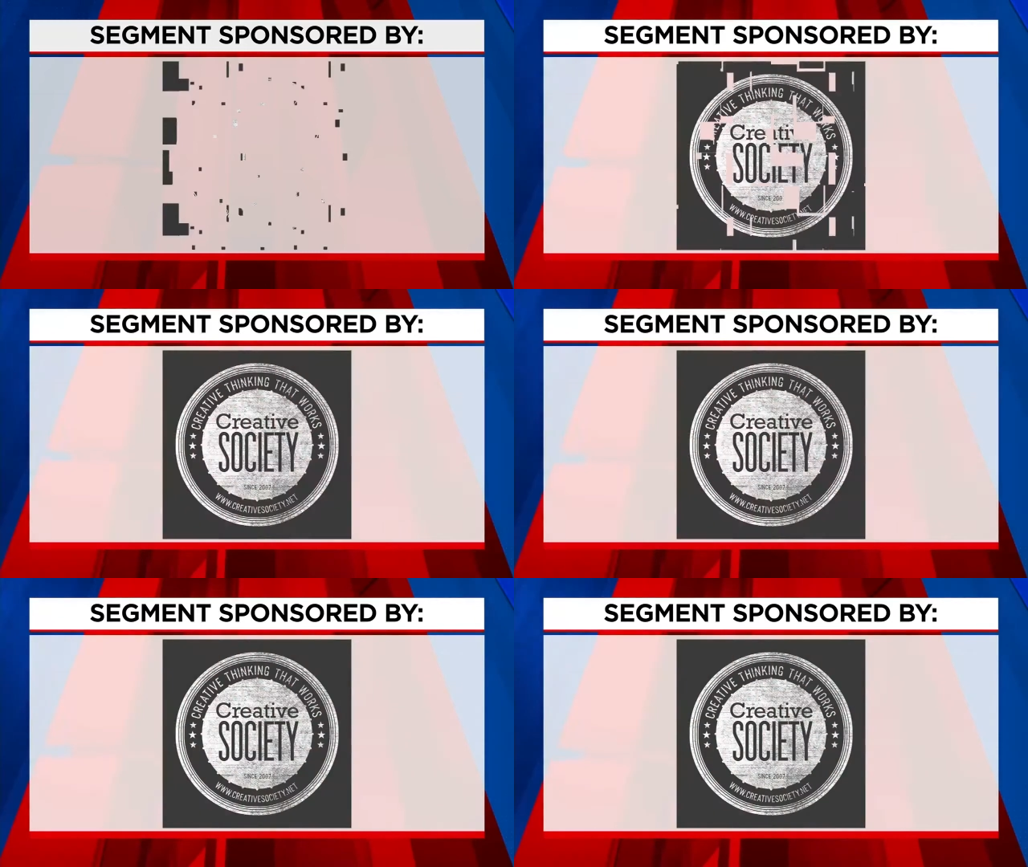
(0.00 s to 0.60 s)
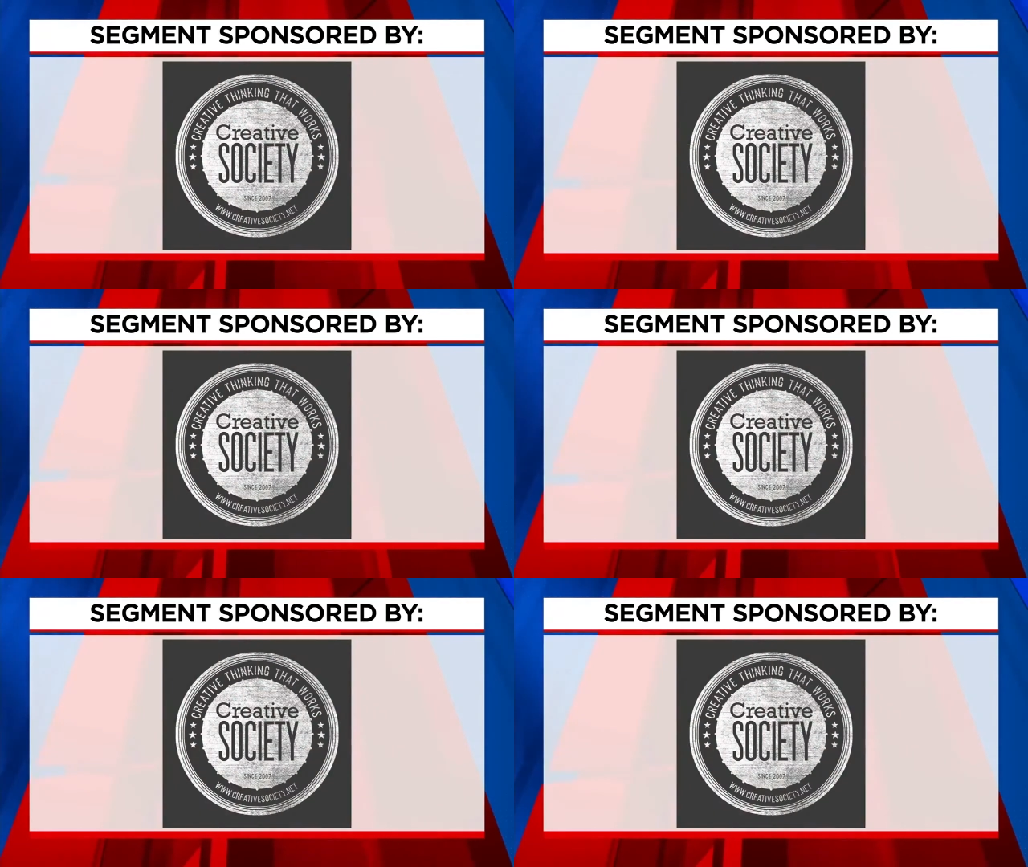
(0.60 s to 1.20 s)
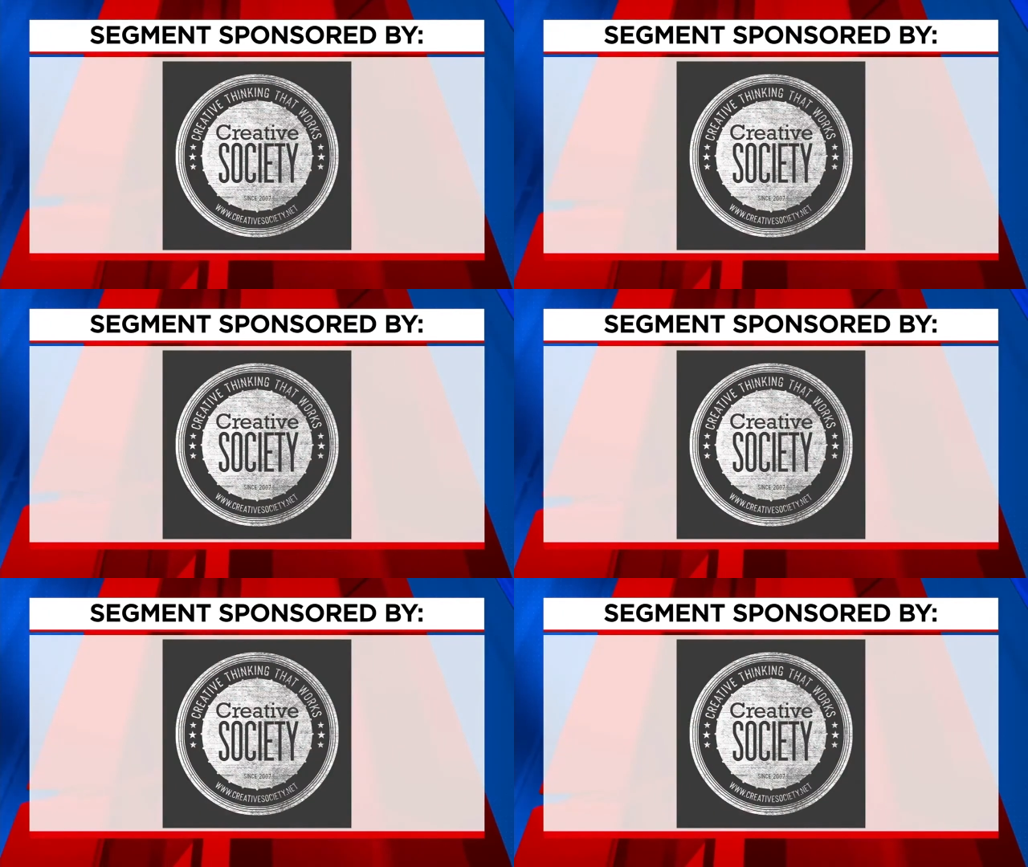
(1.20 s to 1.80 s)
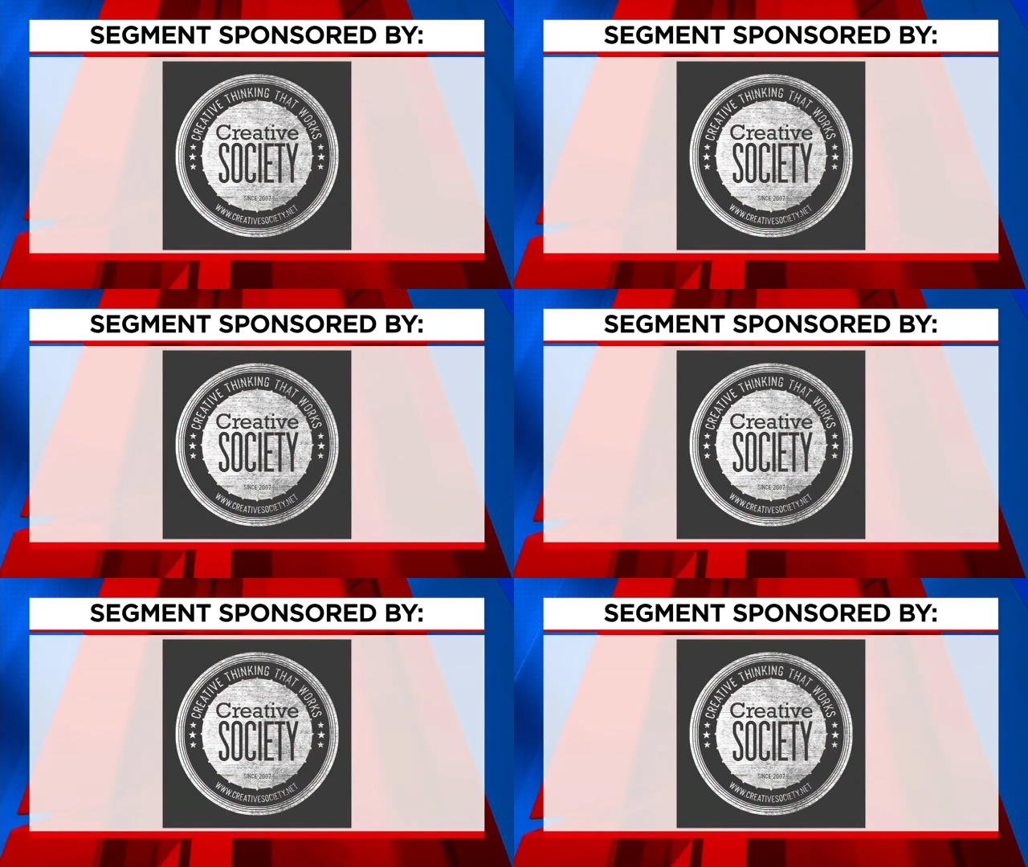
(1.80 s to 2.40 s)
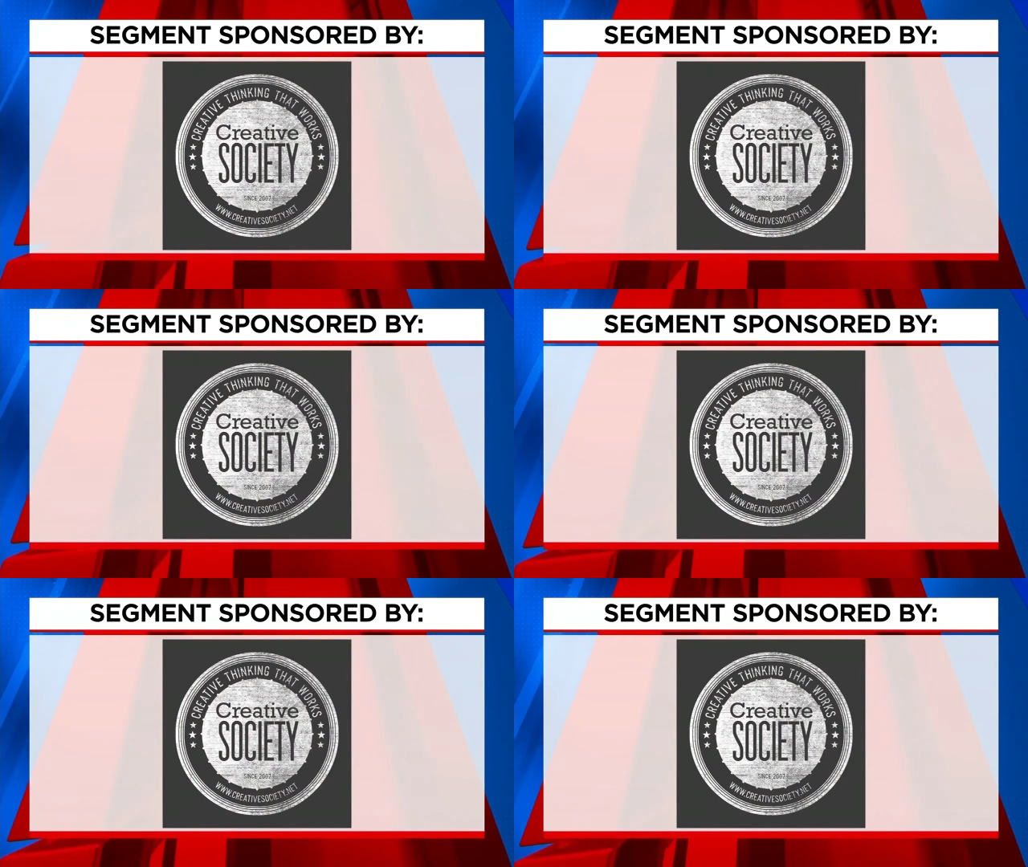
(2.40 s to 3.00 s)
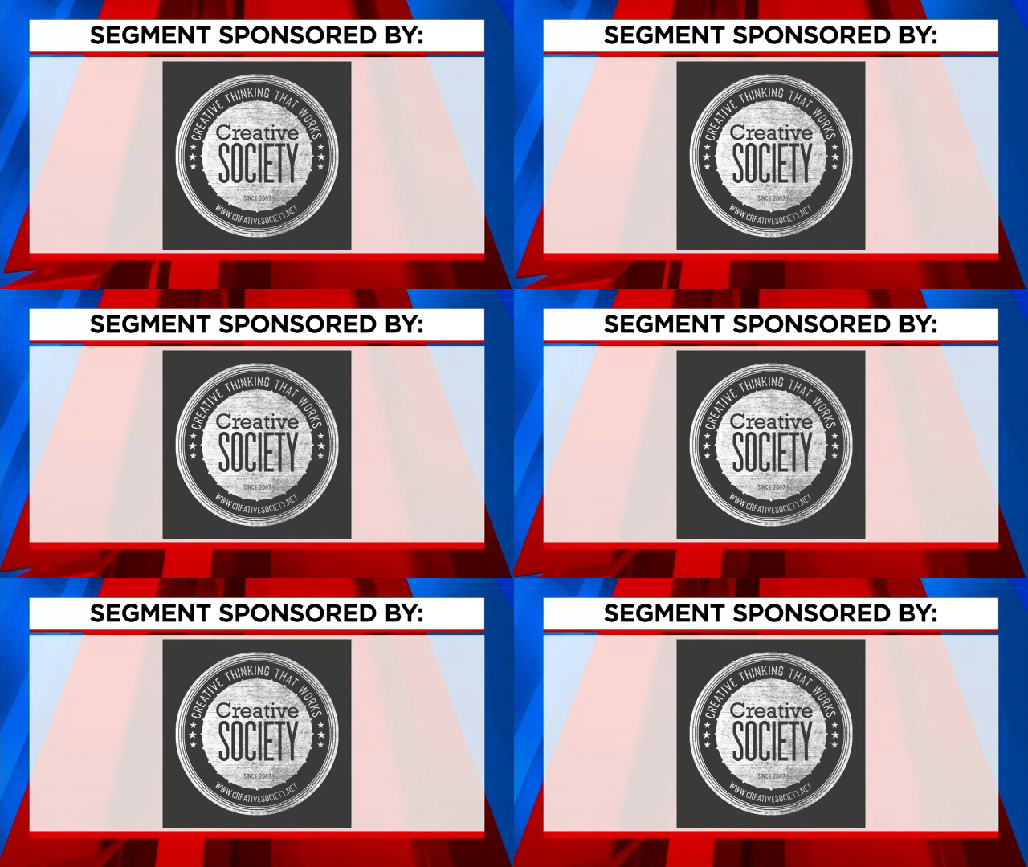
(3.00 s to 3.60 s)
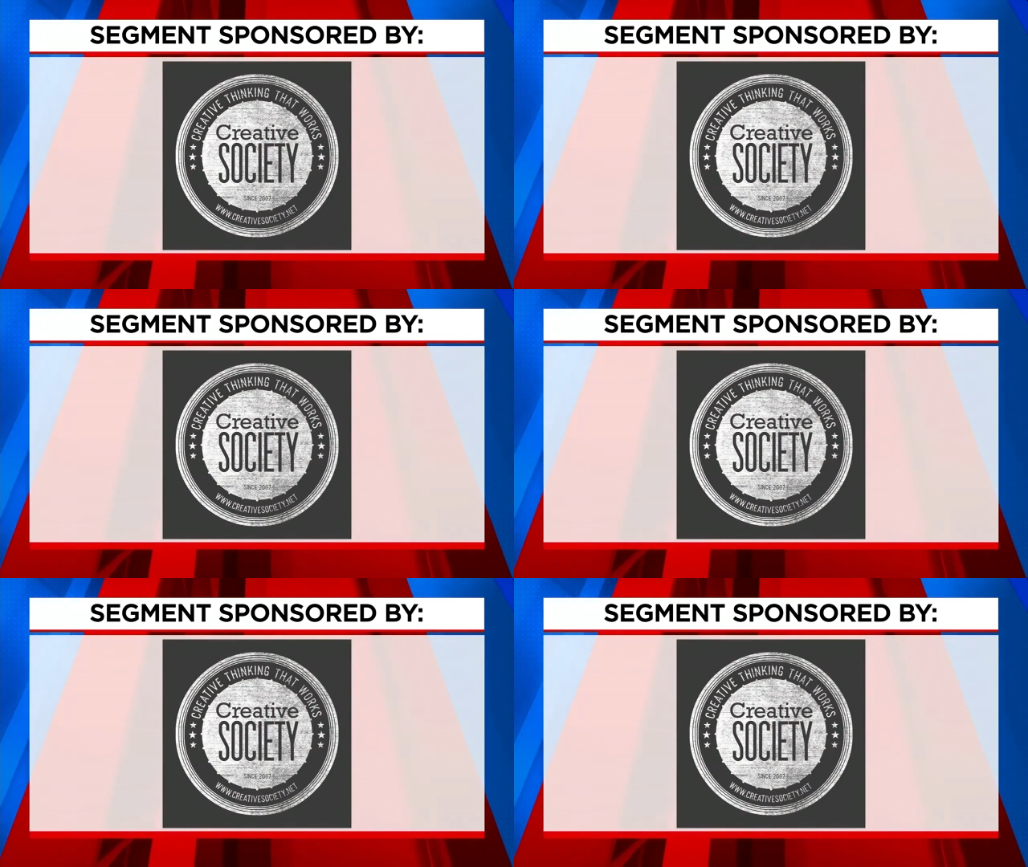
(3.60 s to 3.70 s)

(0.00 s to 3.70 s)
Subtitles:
(no speaker visible)